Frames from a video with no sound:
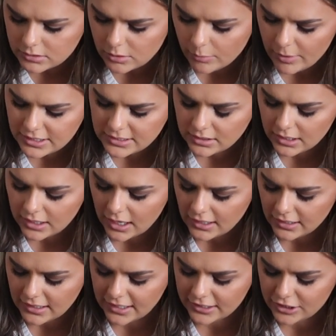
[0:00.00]
So basically
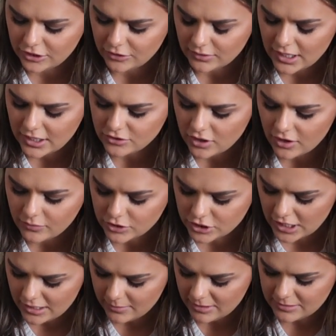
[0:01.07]
cutting that cute edge off, which
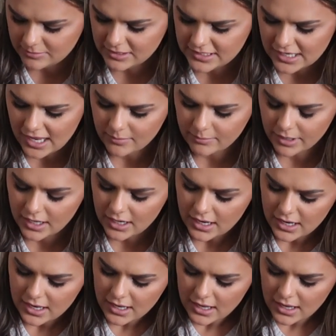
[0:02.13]
kind of makes me sad, but
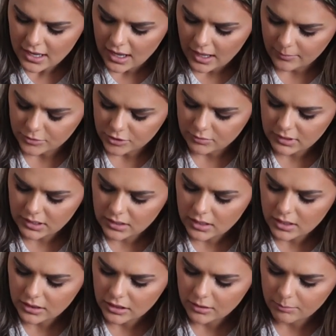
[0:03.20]
I'm doing
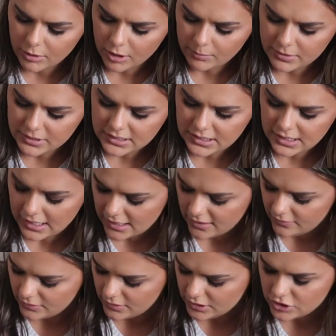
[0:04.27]
the purpose that I had
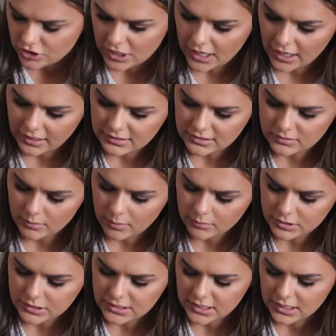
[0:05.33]
for these jackets is what
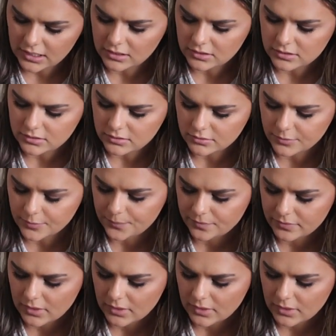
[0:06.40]
we're sticking to.